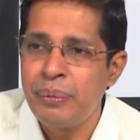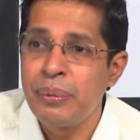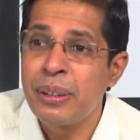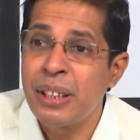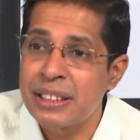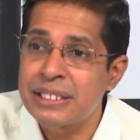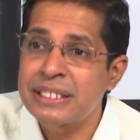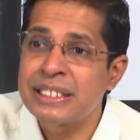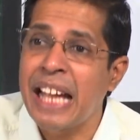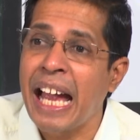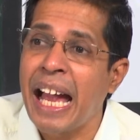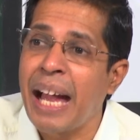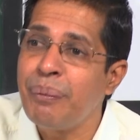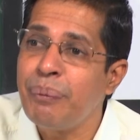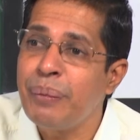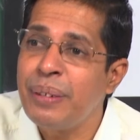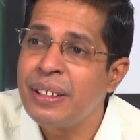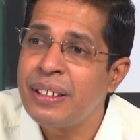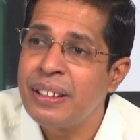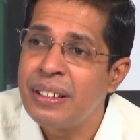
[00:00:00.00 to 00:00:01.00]
Because
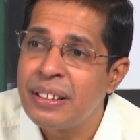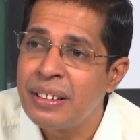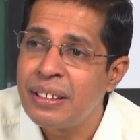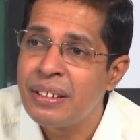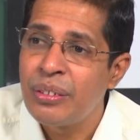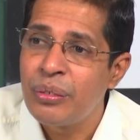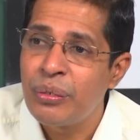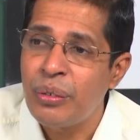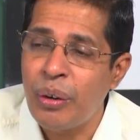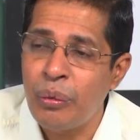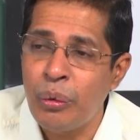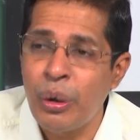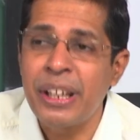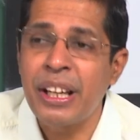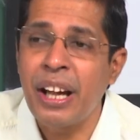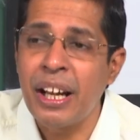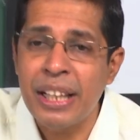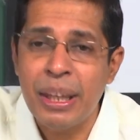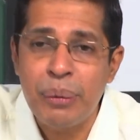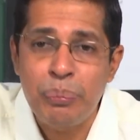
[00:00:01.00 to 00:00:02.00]
CAM
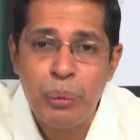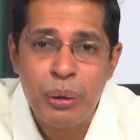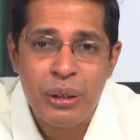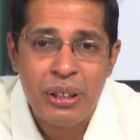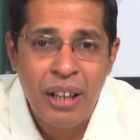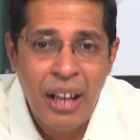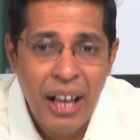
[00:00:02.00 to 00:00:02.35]
why can't they put